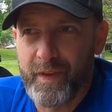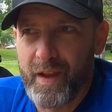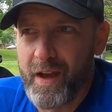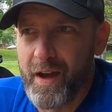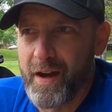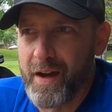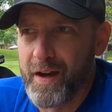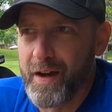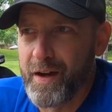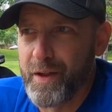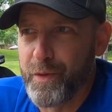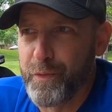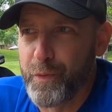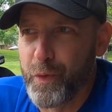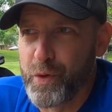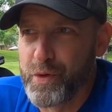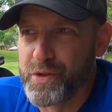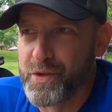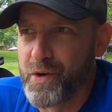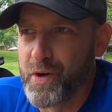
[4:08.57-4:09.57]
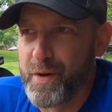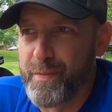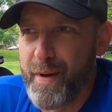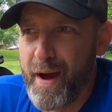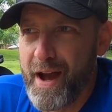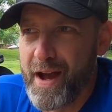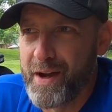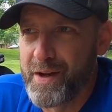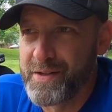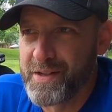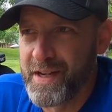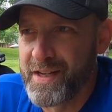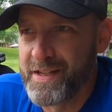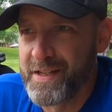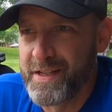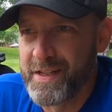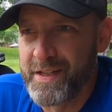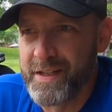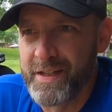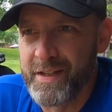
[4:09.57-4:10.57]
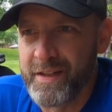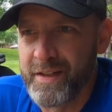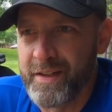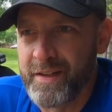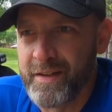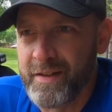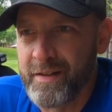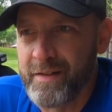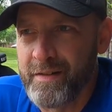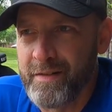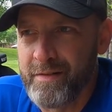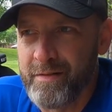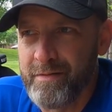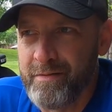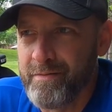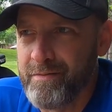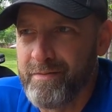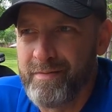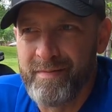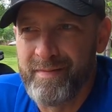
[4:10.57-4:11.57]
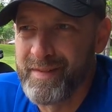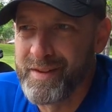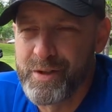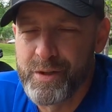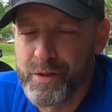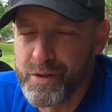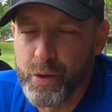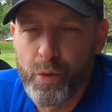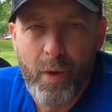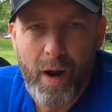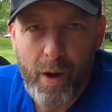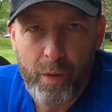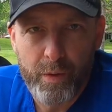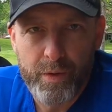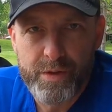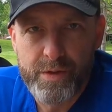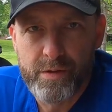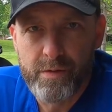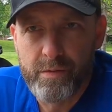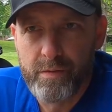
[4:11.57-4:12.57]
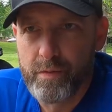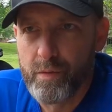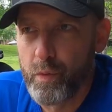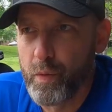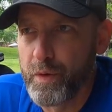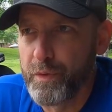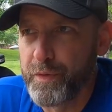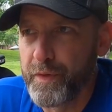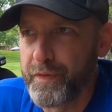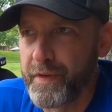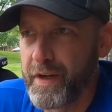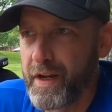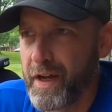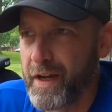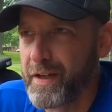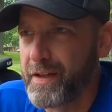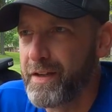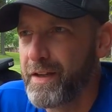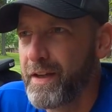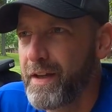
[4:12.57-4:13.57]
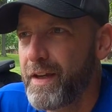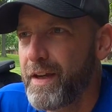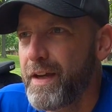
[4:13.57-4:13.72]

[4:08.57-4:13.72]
The first 30 miles I did in 2 hours, 1:59.